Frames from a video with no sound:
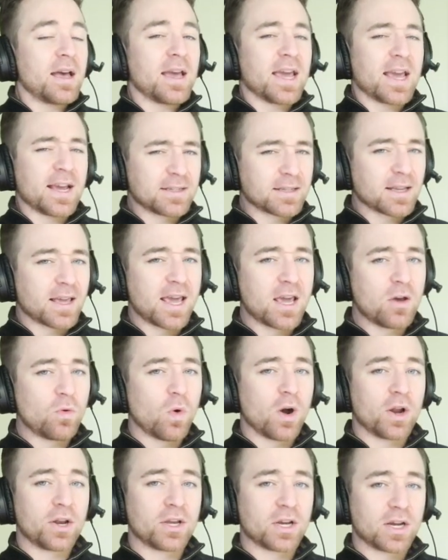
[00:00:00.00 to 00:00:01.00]
Here's a key
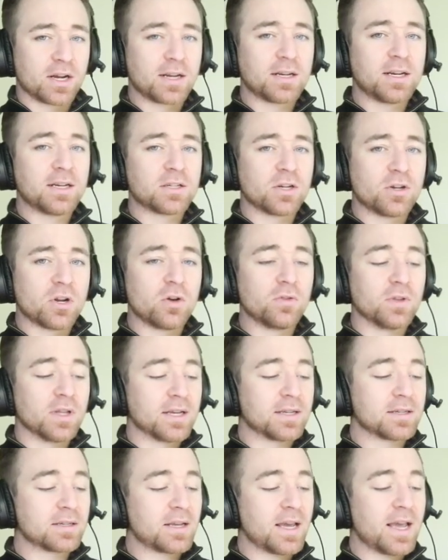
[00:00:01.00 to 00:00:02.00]
one. You're going to need to know
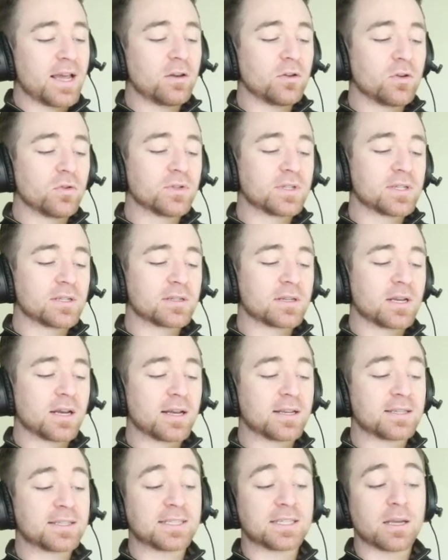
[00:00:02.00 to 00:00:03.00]
this. It uses
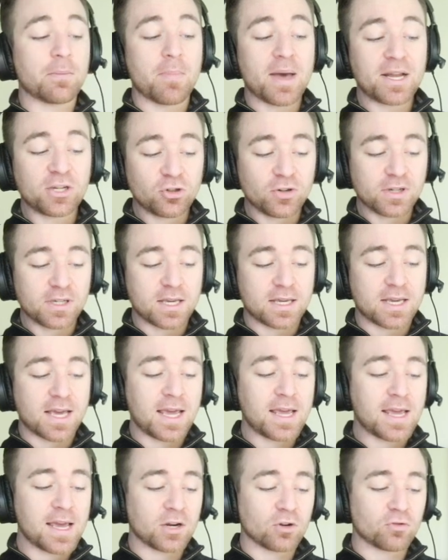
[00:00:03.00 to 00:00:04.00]
symmetric
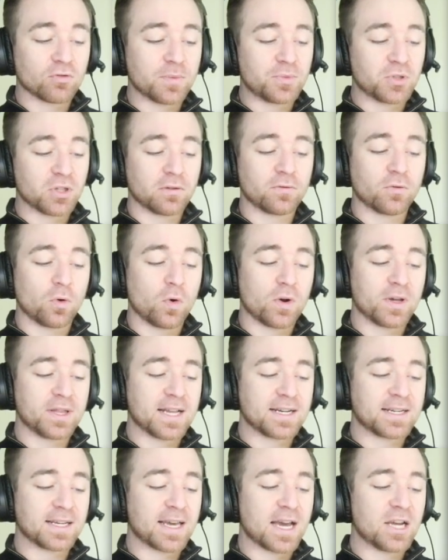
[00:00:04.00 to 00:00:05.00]
key encryption for
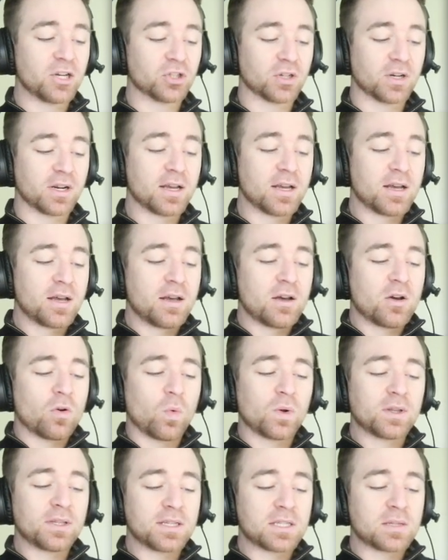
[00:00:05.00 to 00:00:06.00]
authentication.
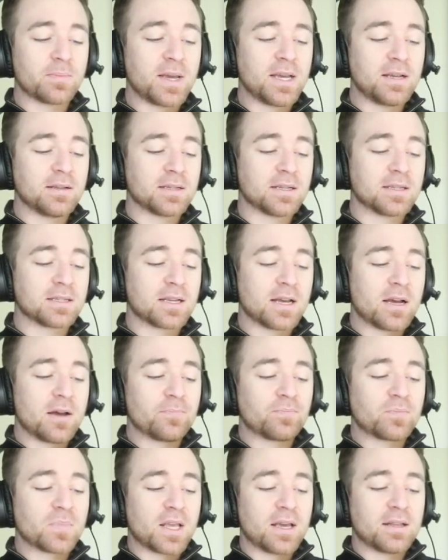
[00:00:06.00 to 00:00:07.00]
What this means is
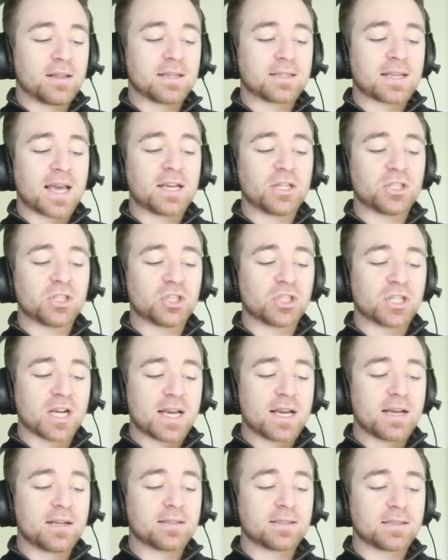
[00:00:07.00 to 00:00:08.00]
there's a
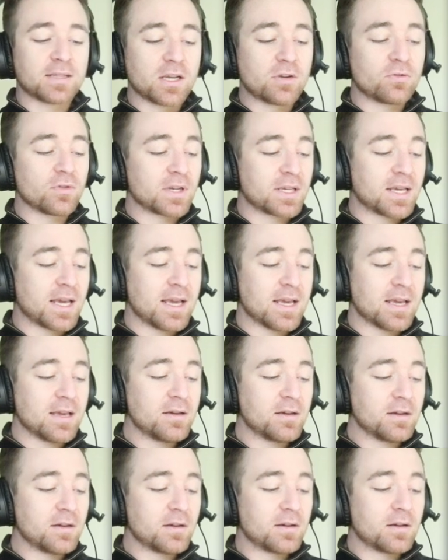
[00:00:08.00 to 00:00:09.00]
shared secret
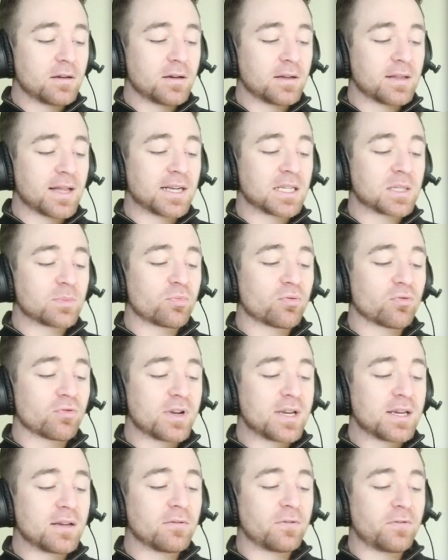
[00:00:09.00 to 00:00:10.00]
key that is
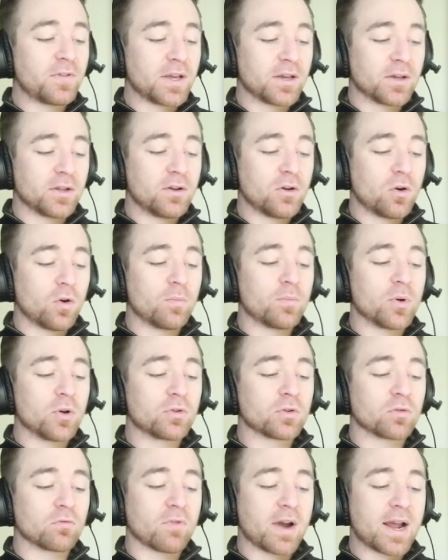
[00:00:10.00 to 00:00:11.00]
pre-configured on
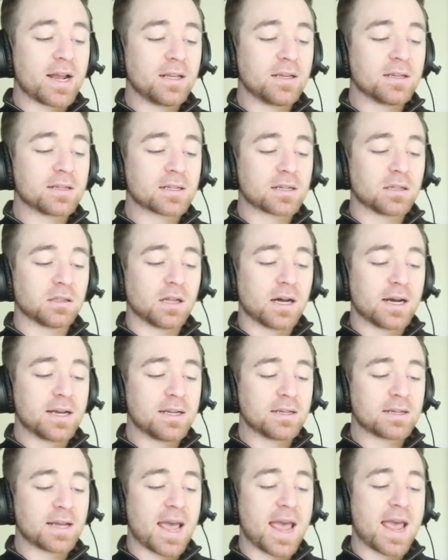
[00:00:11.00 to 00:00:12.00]
both the Radius
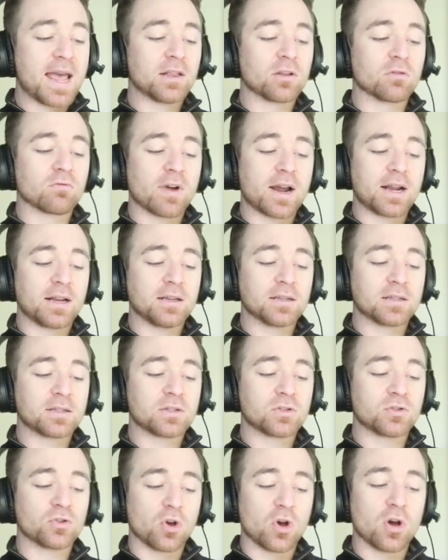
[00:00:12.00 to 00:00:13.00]
client and the Radius
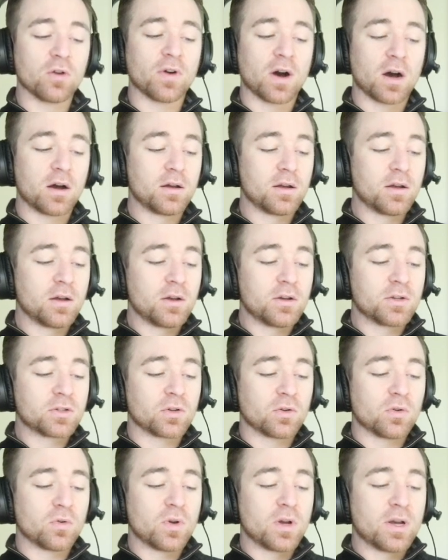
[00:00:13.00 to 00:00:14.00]
server.
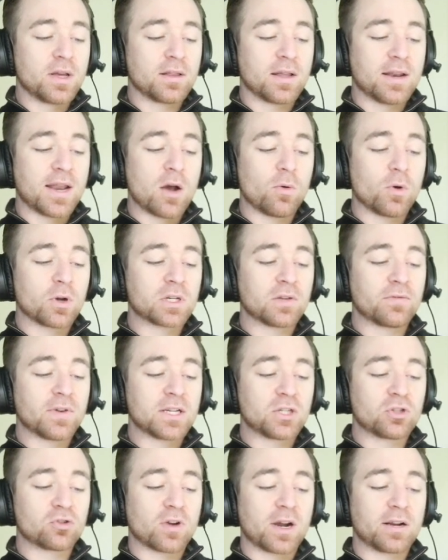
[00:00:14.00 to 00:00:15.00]
So the network
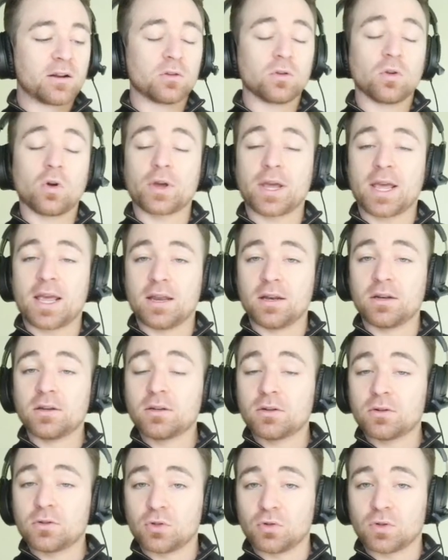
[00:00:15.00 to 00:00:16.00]
device trying to log
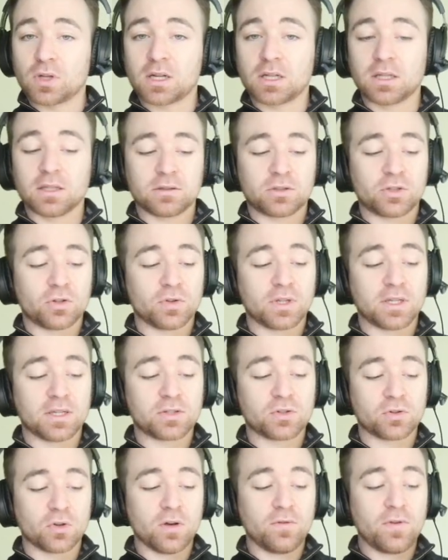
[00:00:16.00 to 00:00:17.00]
in to the to the
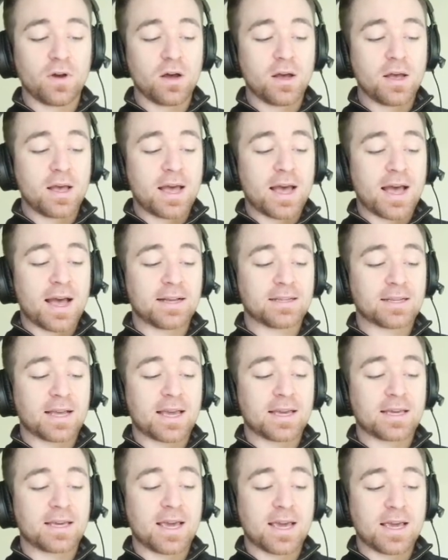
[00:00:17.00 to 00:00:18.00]
server has
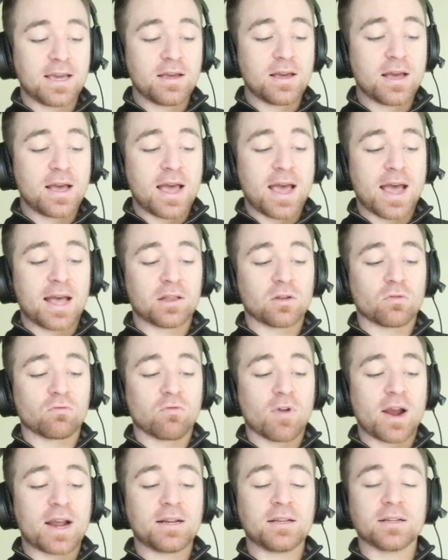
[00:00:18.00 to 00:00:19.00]
a key, and the
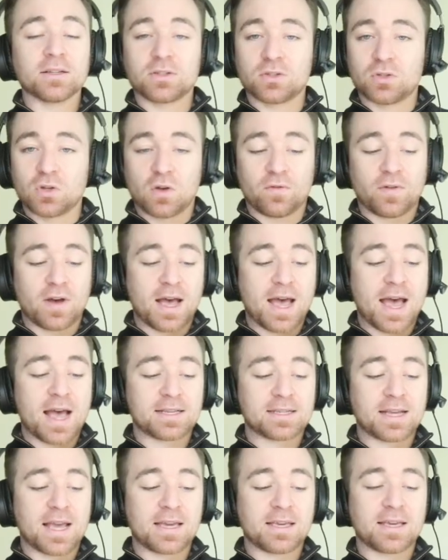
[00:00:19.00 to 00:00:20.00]
radius server
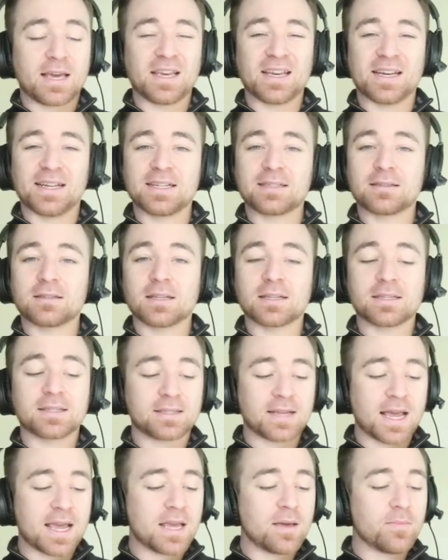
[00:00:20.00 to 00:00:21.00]
has a key, and it's the
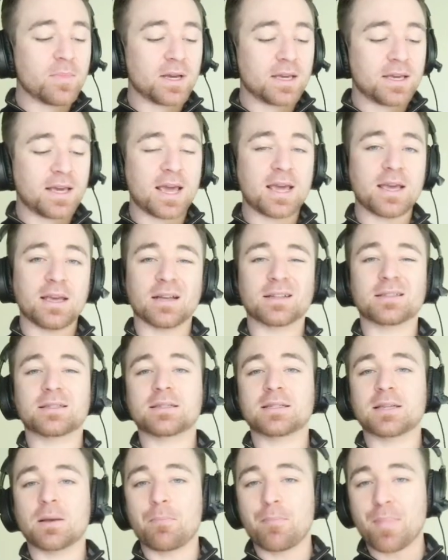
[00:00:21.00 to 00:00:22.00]
same key. It's
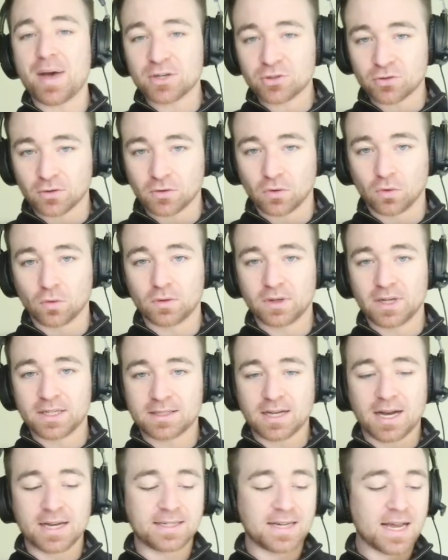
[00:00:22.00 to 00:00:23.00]
symmetrical.
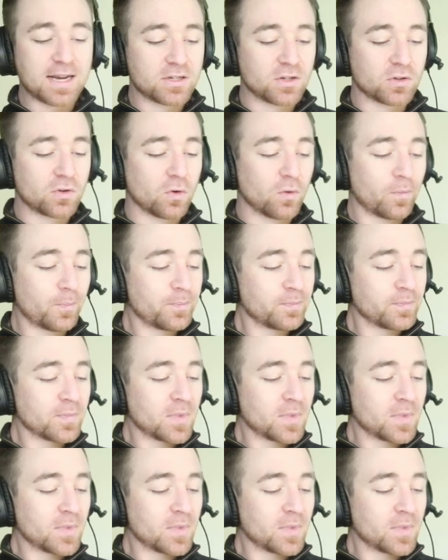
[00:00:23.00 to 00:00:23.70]
It's identical.